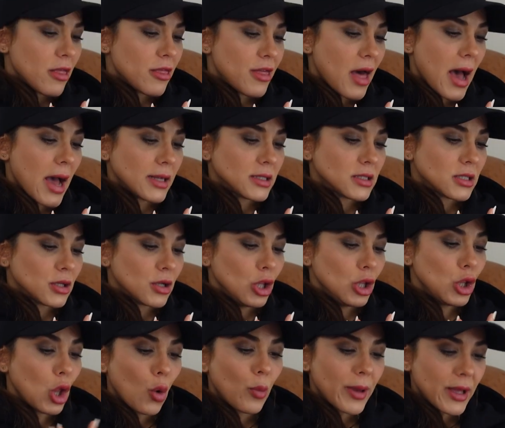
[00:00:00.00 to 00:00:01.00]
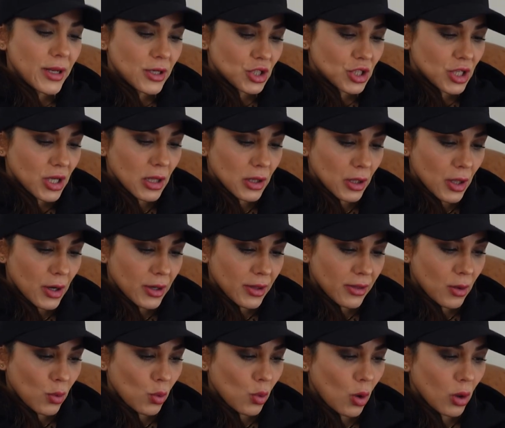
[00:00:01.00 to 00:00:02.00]
That low bench along
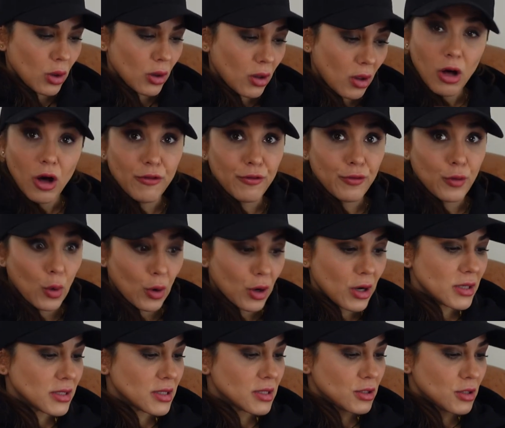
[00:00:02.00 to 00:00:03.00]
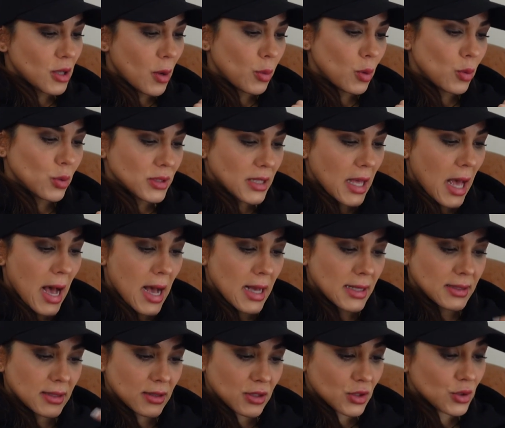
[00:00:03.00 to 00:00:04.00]
the wall, of course, doubles
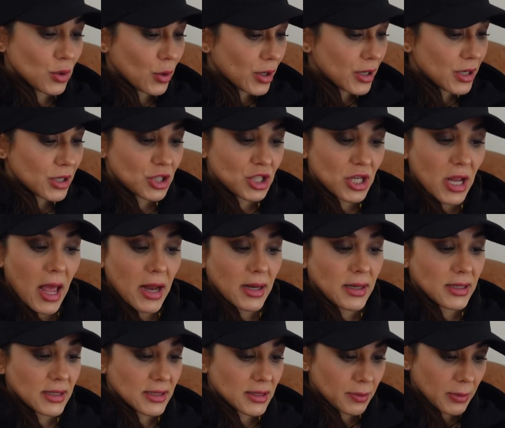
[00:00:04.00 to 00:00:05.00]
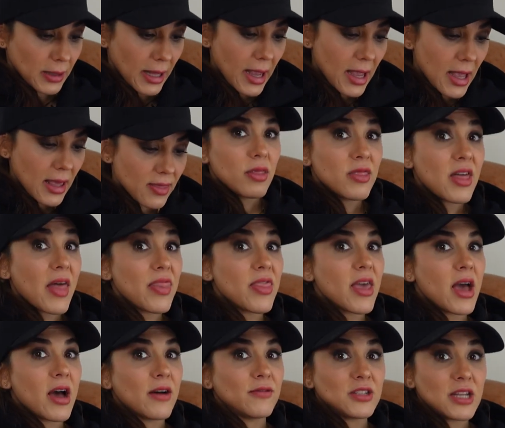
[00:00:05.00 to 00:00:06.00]
as storage and display that they
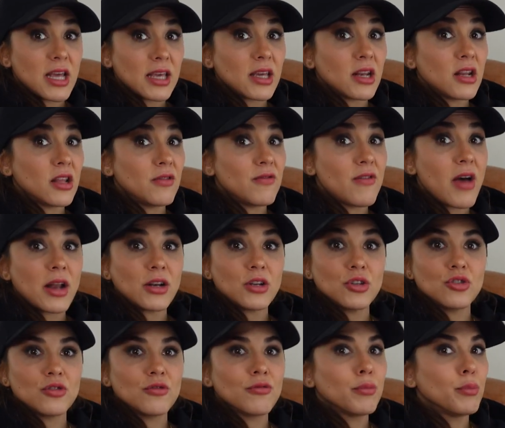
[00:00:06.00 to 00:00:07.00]
have taken advantage of